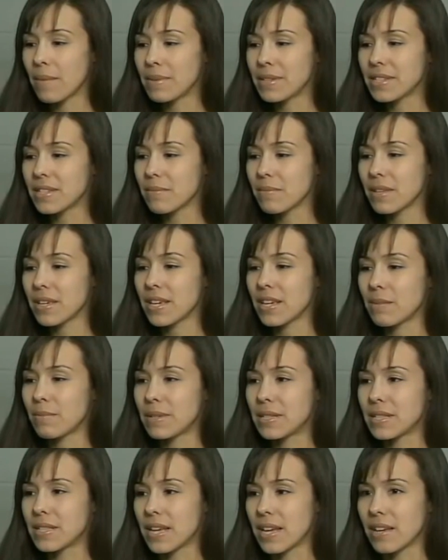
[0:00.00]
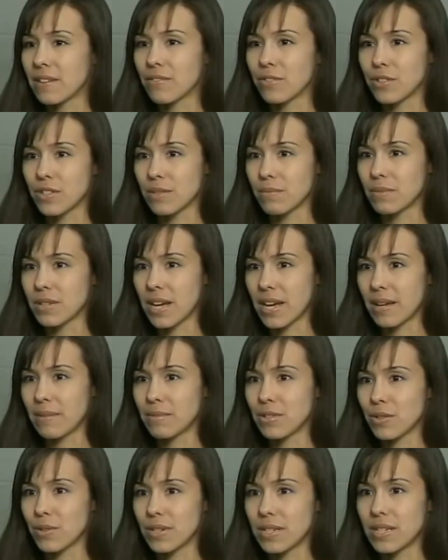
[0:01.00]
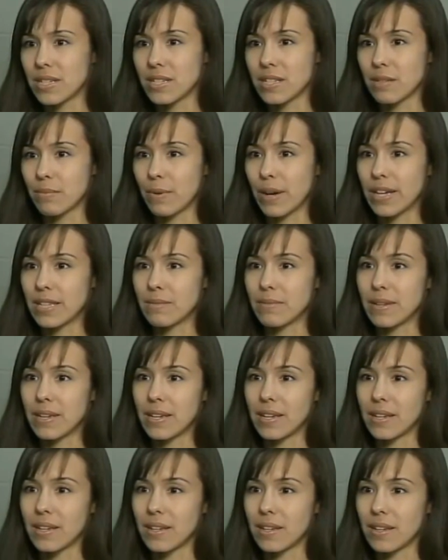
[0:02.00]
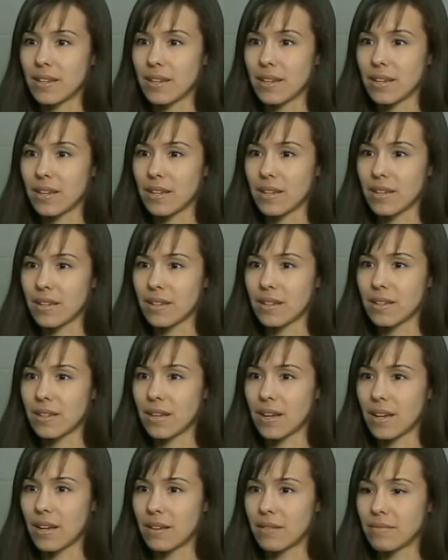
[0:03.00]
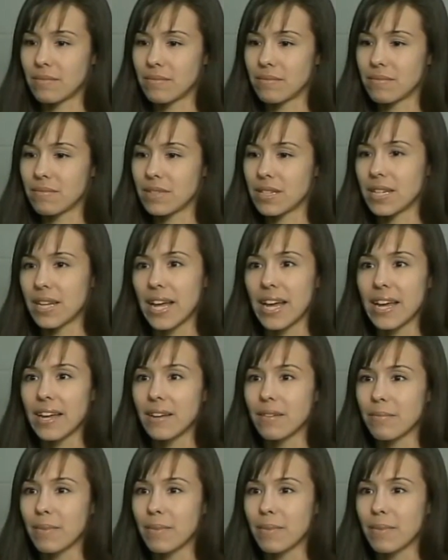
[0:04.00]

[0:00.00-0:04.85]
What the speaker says: It's something he had been saying for some time, so it didn't surprise me today